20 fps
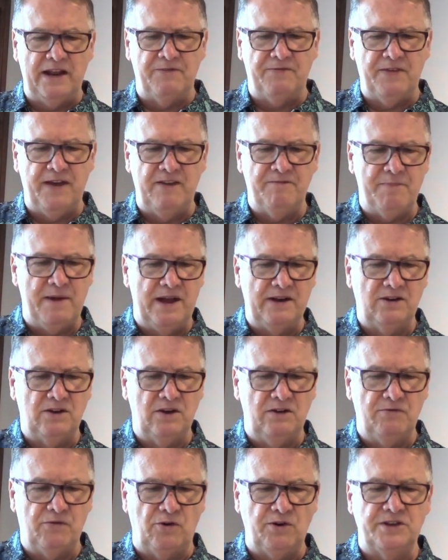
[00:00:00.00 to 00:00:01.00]
if they've been
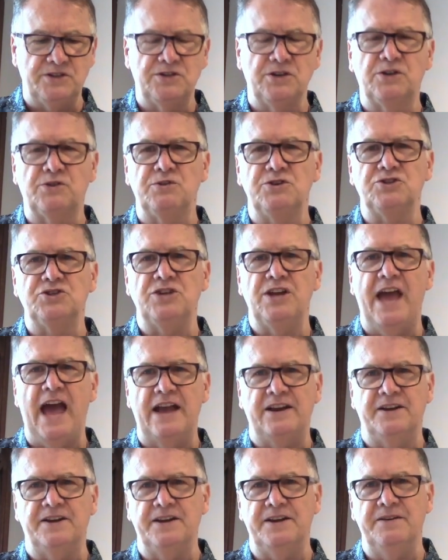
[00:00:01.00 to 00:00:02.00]
converted to
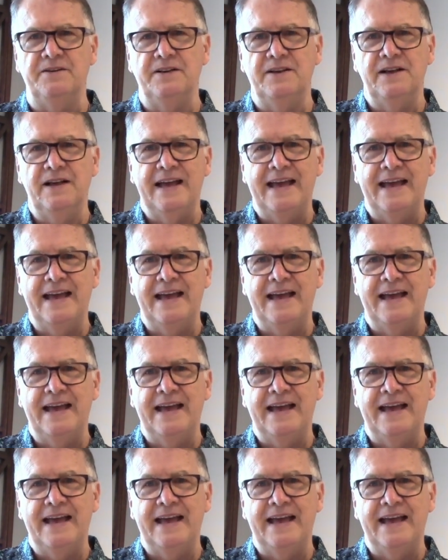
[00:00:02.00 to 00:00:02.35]
Christianity,